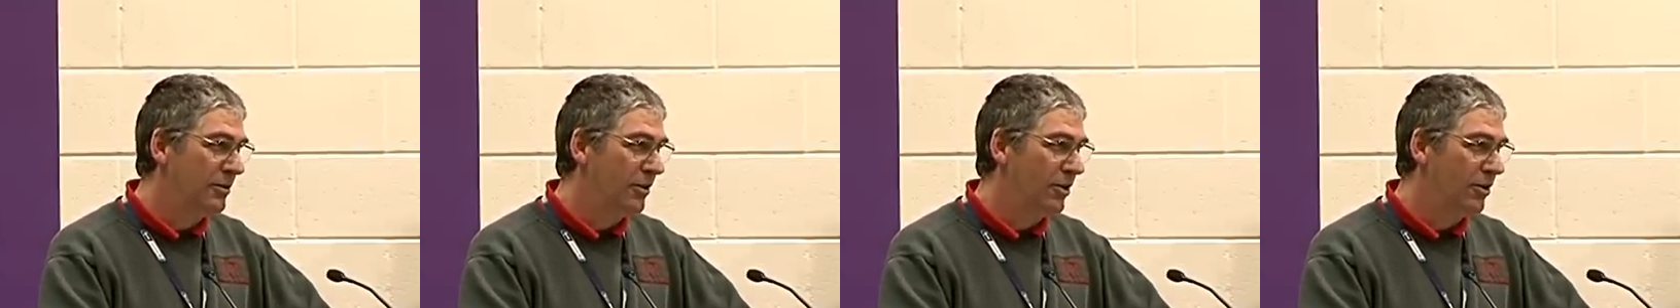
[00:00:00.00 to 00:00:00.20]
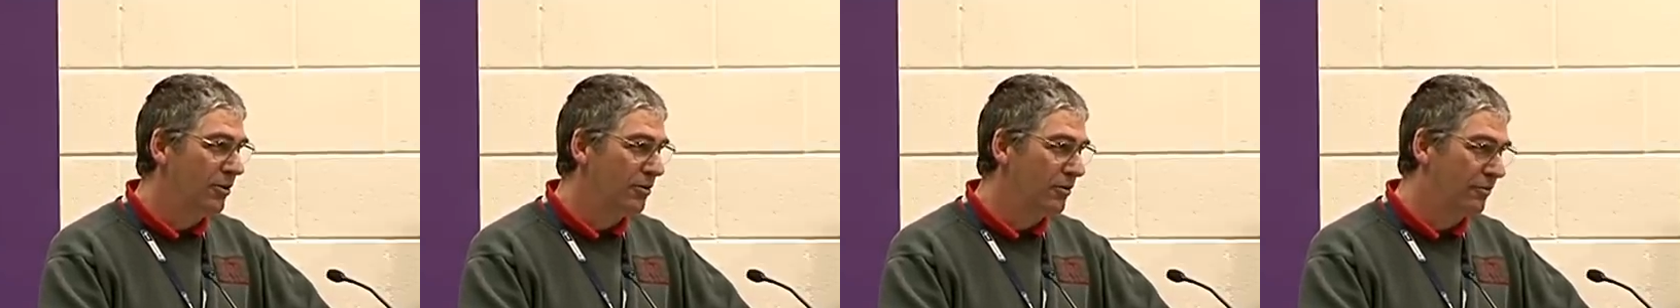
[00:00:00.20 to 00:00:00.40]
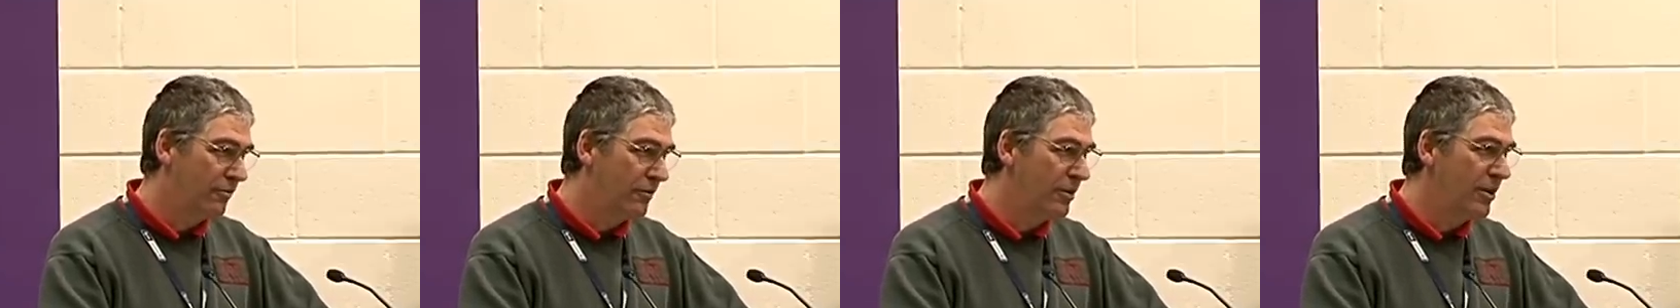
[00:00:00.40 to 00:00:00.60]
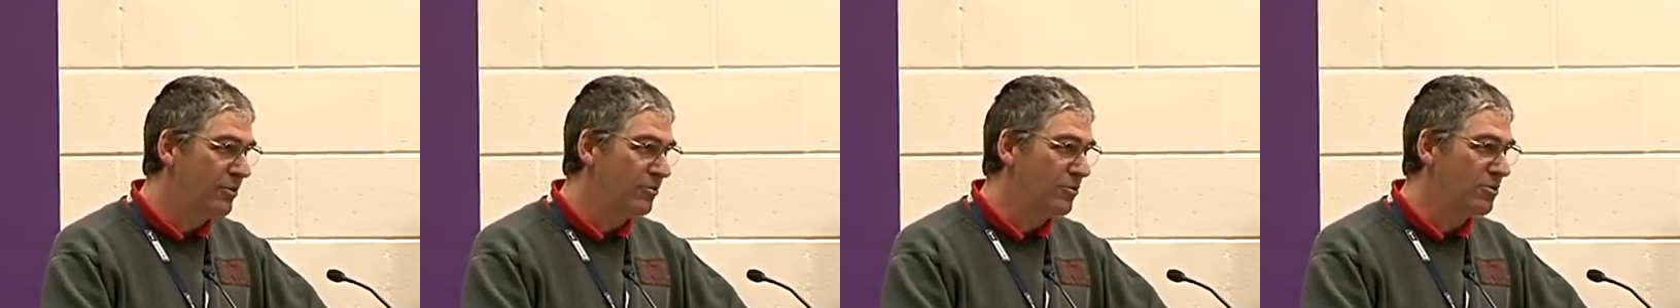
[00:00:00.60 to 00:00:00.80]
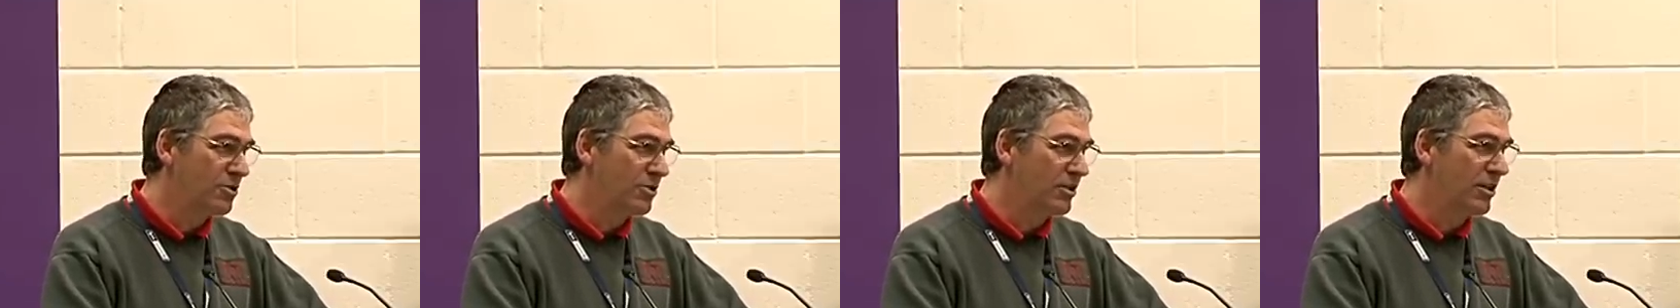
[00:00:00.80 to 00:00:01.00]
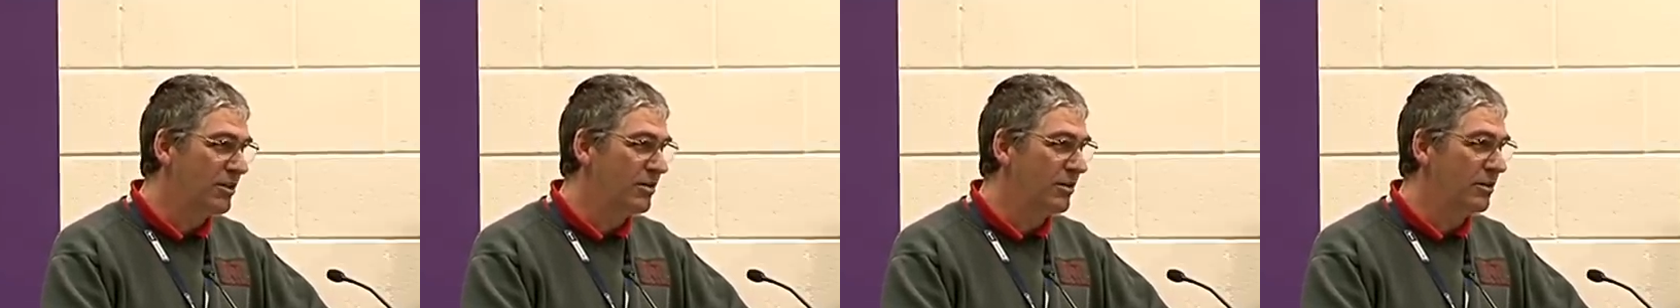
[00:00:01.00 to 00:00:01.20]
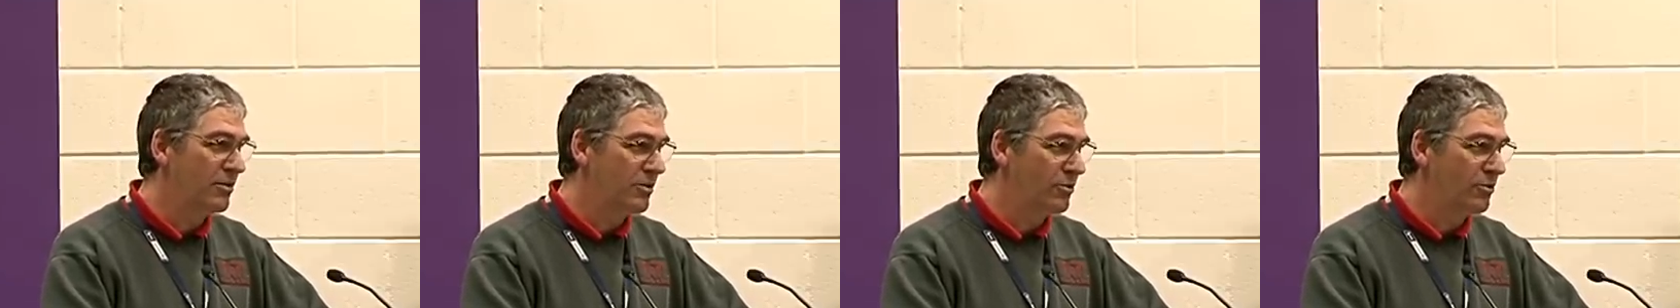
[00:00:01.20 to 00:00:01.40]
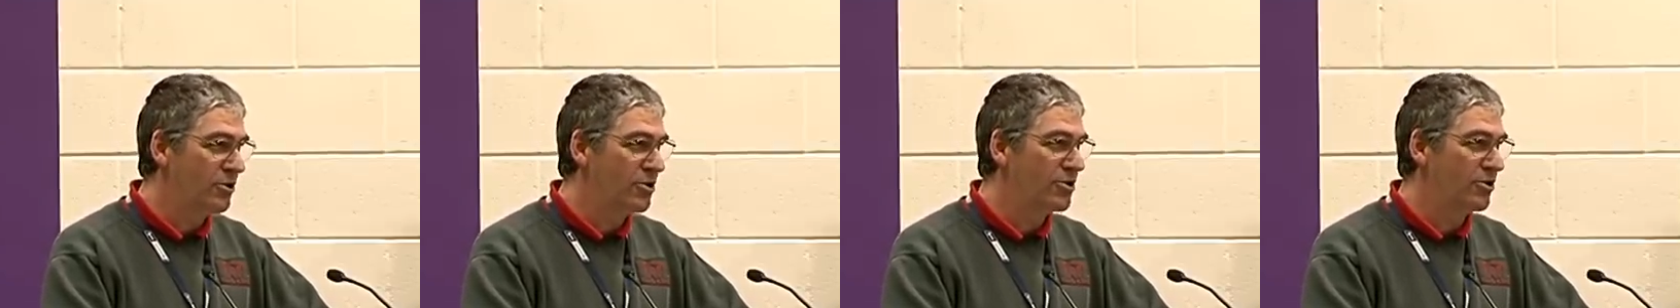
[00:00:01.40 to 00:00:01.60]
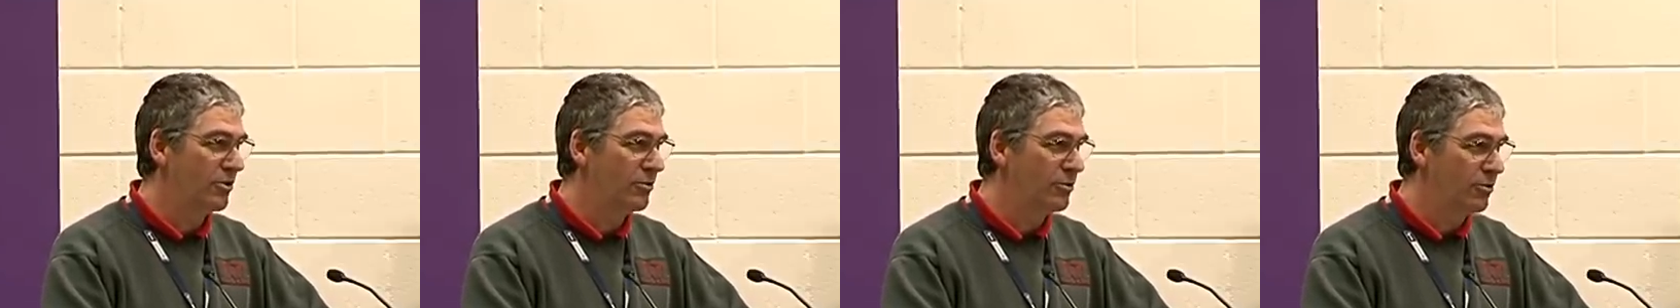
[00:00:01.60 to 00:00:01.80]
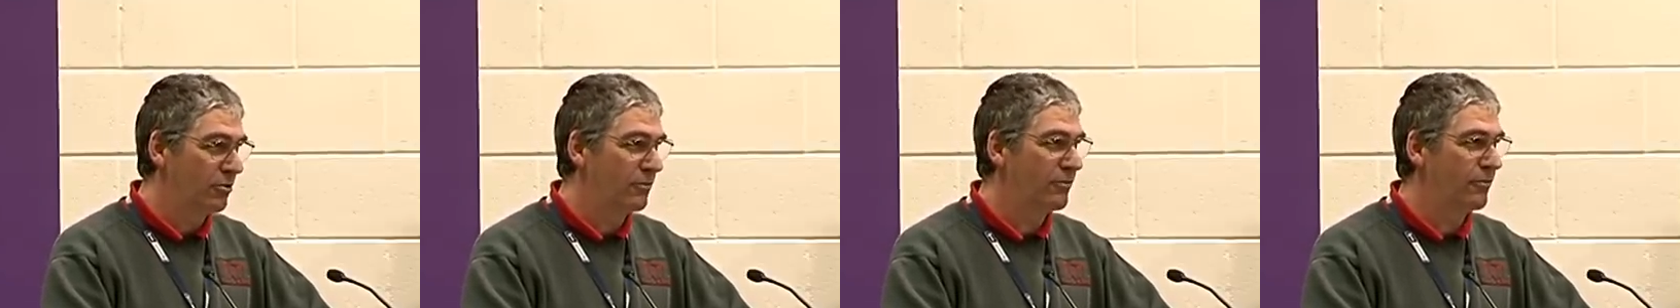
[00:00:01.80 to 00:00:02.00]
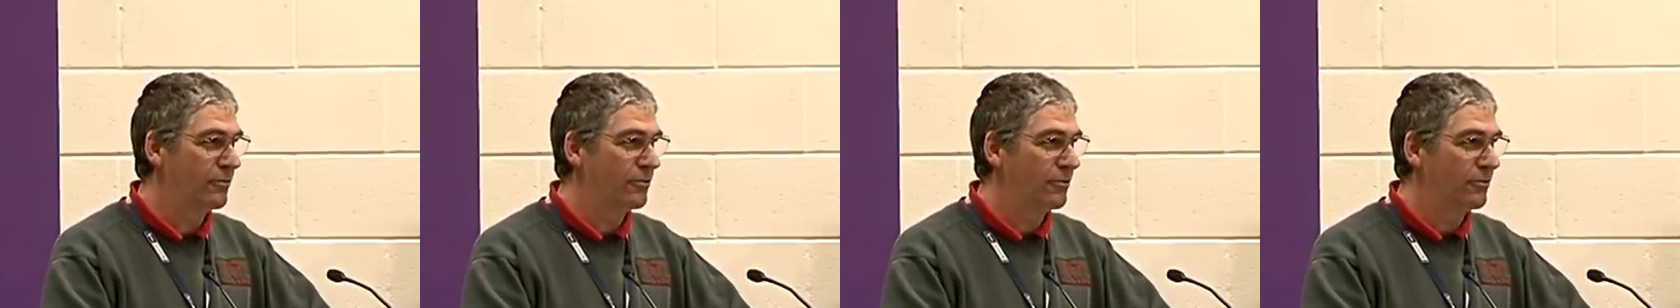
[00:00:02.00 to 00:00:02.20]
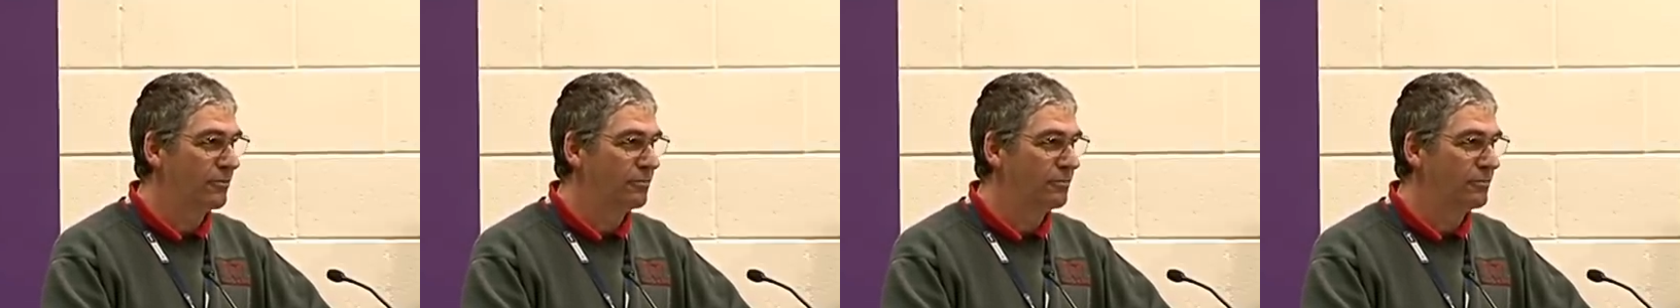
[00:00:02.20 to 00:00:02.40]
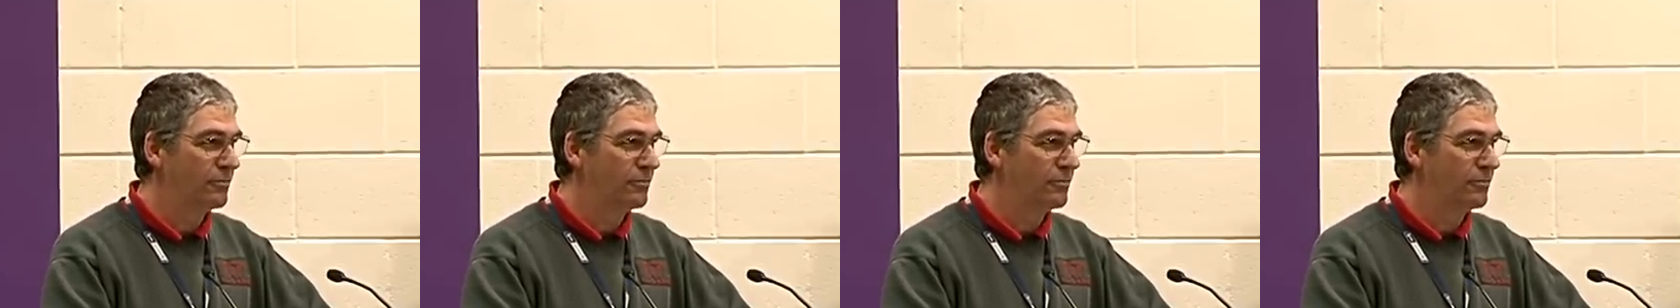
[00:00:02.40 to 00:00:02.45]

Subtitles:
on the frequency that the oyster looked for,